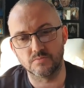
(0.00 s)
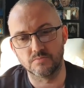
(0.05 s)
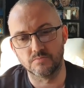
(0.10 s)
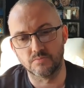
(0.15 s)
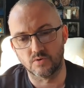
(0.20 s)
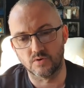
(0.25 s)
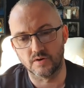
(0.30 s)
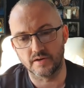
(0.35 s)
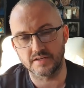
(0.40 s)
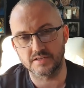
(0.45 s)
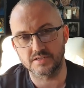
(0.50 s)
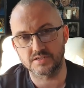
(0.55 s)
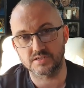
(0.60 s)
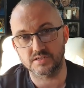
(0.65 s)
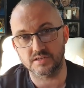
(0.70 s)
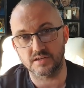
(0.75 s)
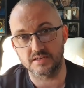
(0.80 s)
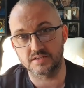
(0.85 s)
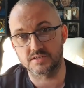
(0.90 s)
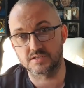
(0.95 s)
Moyes
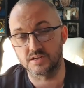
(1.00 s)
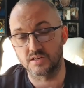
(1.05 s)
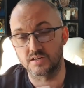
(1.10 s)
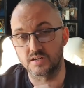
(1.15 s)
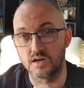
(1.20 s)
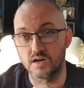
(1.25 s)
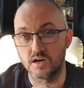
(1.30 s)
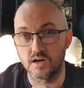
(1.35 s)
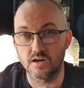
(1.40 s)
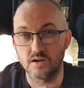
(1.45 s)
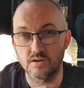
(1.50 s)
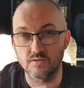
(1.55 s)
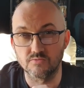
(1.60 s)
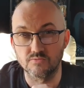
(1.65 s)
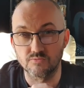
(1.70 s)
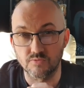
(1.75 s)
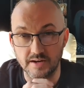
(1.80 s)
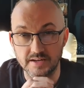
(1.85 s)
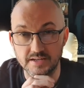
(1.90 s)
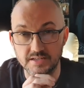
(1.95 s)
is going to
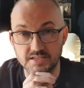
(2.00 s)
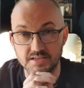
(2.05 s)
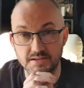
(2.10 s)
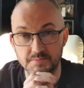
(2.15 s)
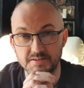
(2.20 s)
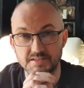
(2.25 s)
rate him.